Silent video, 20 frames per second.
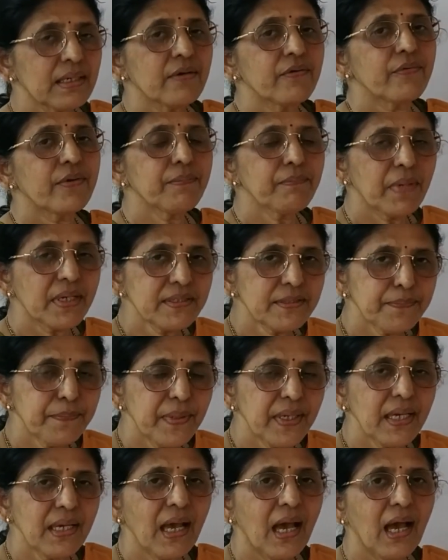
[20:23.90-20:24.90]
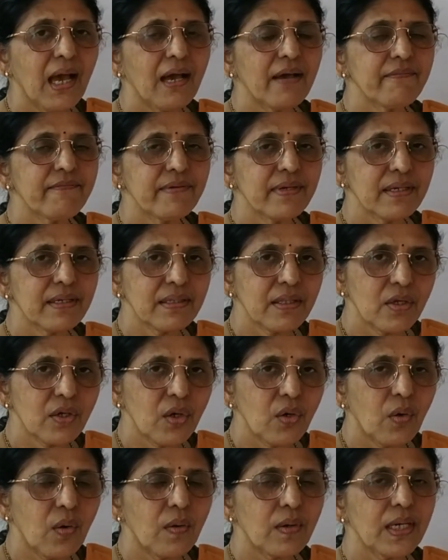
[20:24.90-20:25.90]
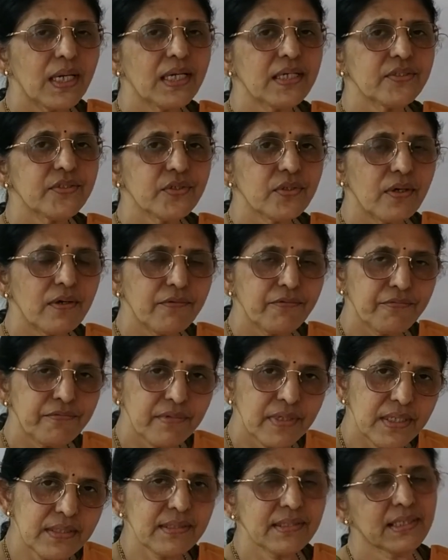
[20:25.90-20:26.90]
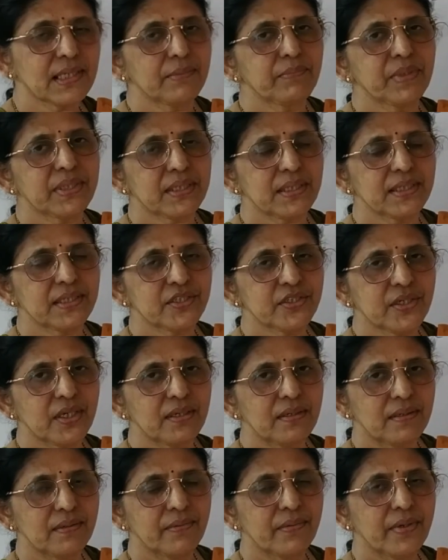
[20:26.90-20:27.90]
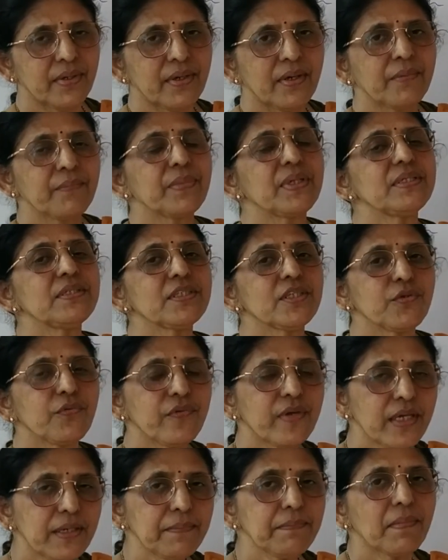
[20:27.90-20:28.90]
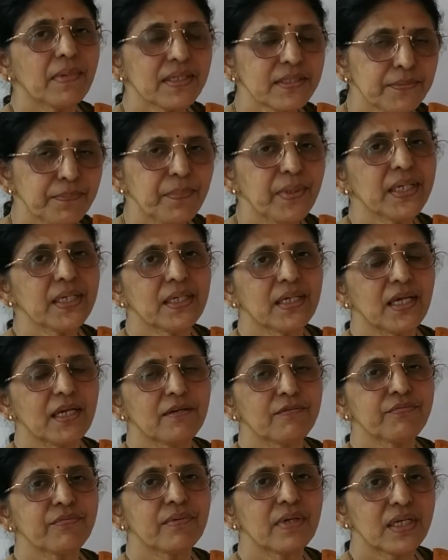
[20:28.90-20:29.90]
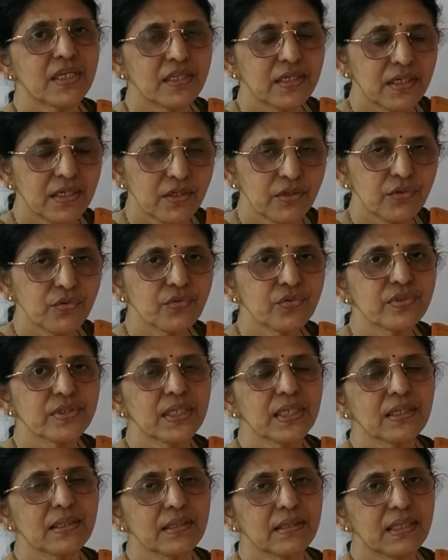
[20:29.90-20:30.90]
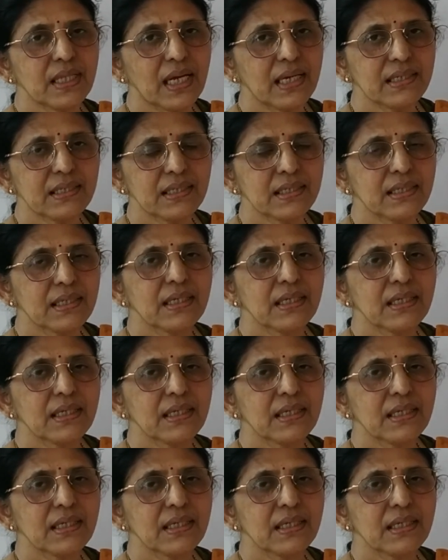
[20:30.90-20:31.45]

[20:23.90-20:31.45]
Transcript: we must be having the knowledge of its limitation, means we must be careful in using that,